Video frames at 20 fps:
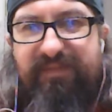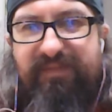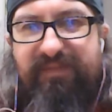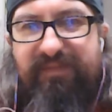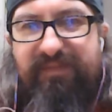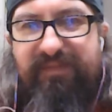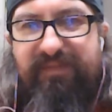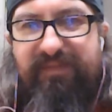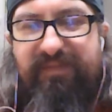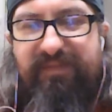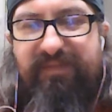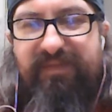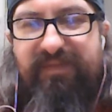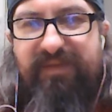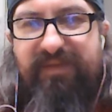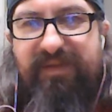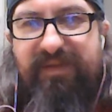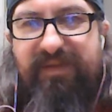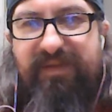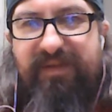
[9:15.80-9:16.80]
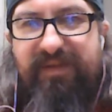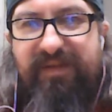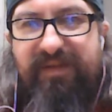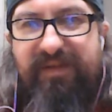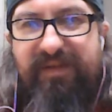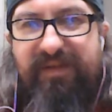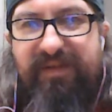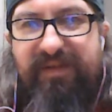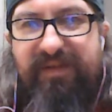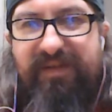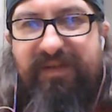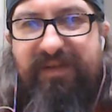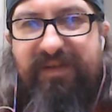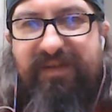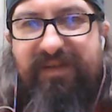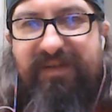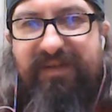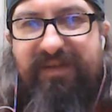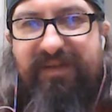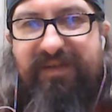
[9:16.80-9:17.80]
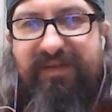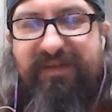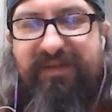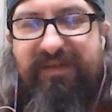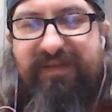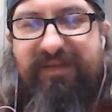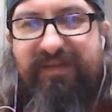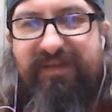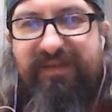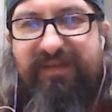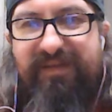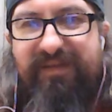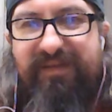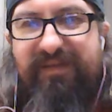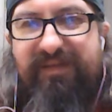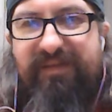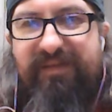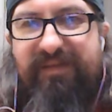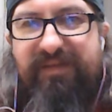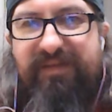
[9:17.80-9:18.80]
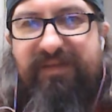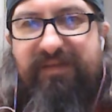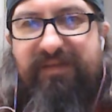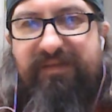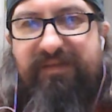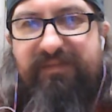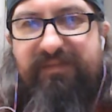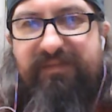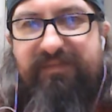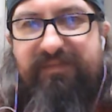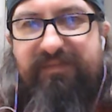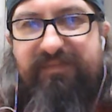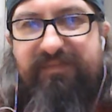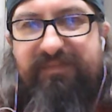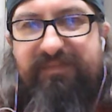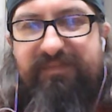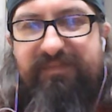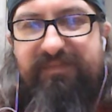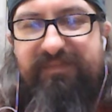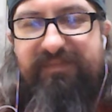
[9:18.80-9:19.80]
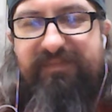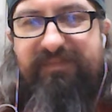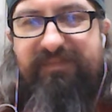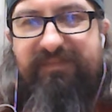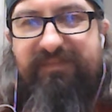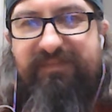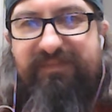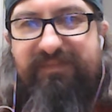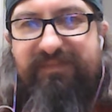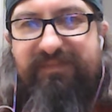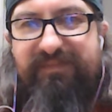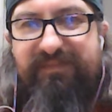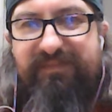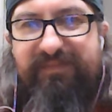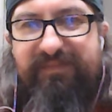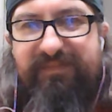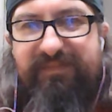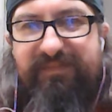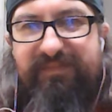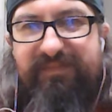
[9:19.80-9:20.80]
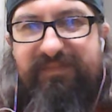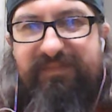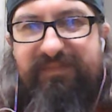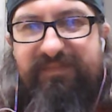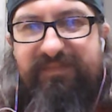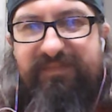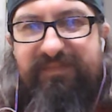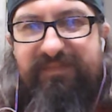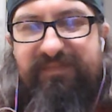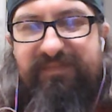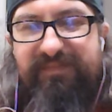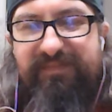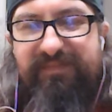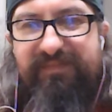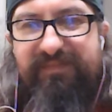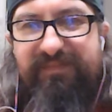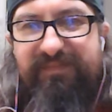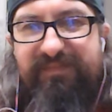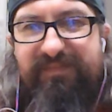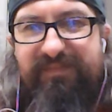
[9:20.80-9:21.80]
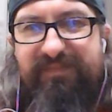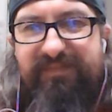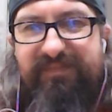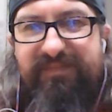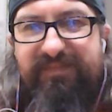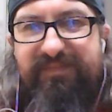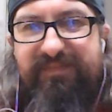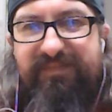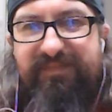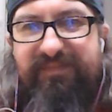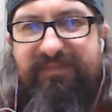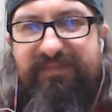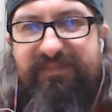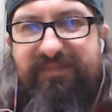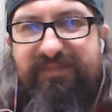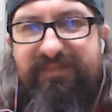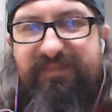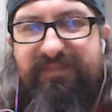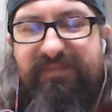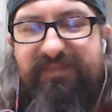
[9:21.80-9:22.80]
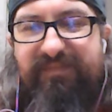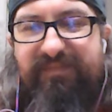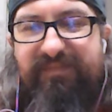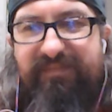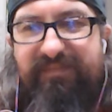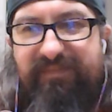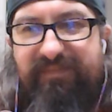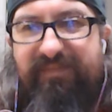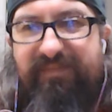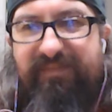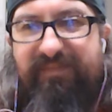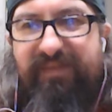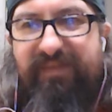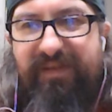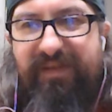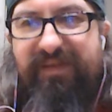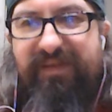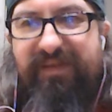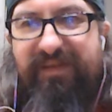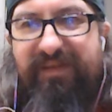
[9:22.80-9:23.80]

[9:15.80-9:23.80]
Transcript: The person shown says nothing.